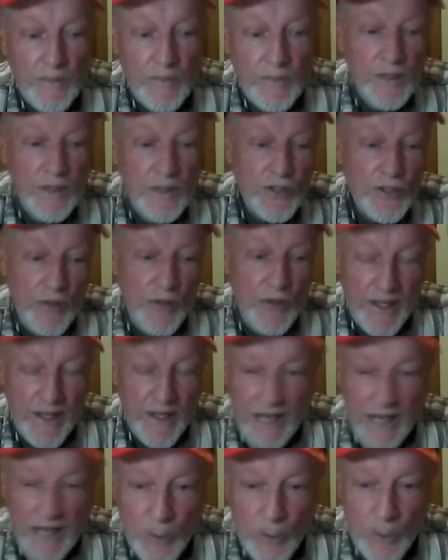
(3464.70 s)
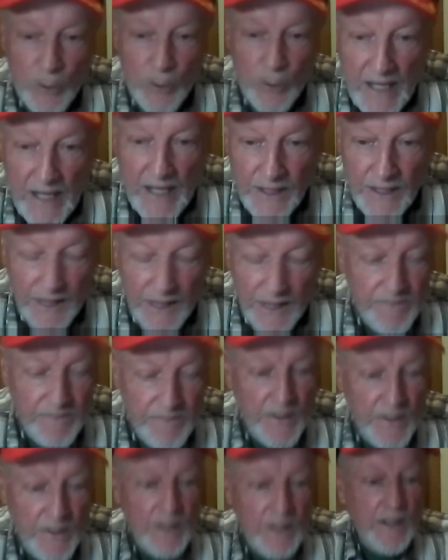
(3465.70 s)
So that, wow. that's what I did.
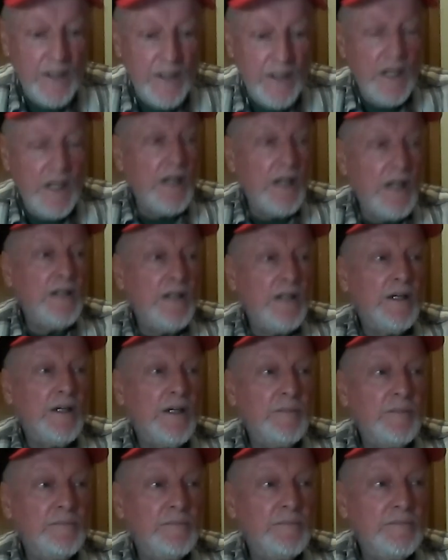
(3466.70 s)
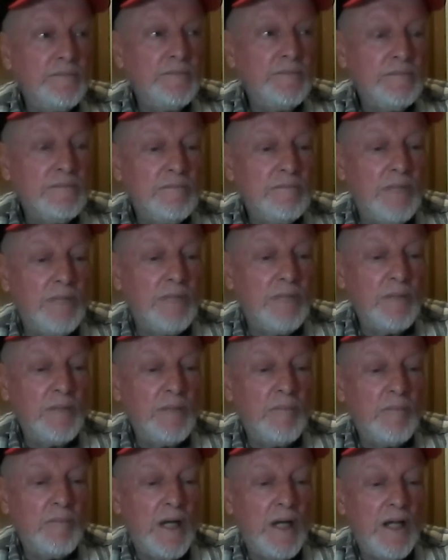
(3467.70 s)
And, uh, but
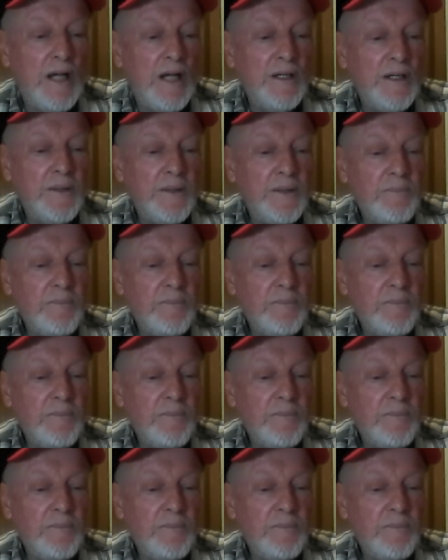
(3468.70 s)
by, uh,